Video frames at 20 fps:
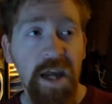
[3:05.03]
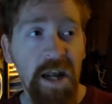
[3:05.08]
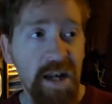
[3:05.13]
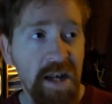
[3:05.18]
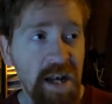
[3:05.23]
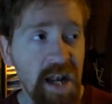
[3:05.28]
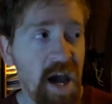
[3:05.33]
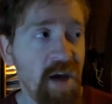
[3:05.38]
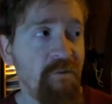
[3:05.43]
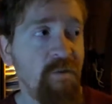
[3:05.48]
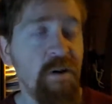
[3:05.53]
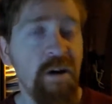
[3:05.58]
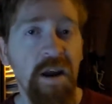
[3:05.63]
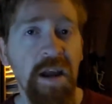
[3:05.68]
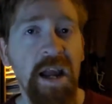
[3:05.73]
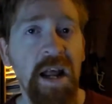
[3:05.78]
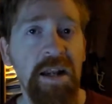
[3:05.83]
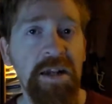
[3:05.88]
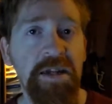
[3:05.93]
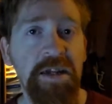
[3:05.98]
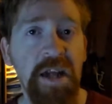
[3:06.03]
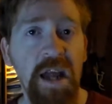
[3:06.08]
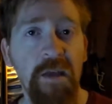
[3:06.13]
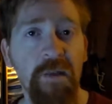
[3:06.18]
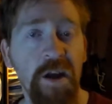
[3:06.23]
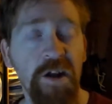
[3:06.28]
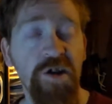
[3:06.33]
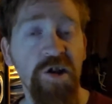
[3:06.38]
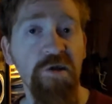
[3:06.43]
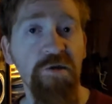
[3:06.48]
can never again
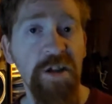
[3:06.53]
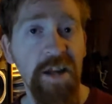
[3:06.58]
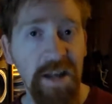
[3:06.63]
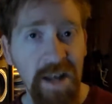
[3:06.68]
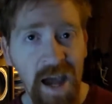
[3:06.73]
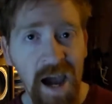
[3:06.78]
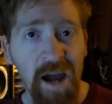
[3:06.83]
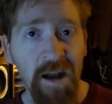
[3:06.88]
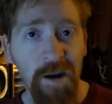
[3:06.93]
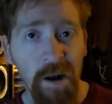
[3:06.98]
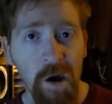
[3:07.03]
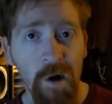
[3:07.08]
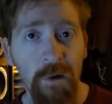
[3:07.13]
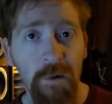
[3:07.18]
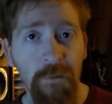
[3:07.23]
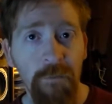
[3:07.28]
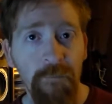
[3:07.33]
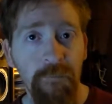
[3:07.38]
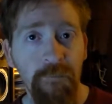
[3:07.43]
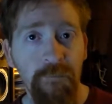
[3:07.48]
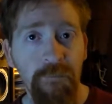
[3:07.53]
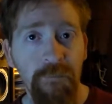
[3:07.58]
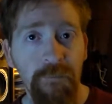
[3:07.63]
say that you did not know.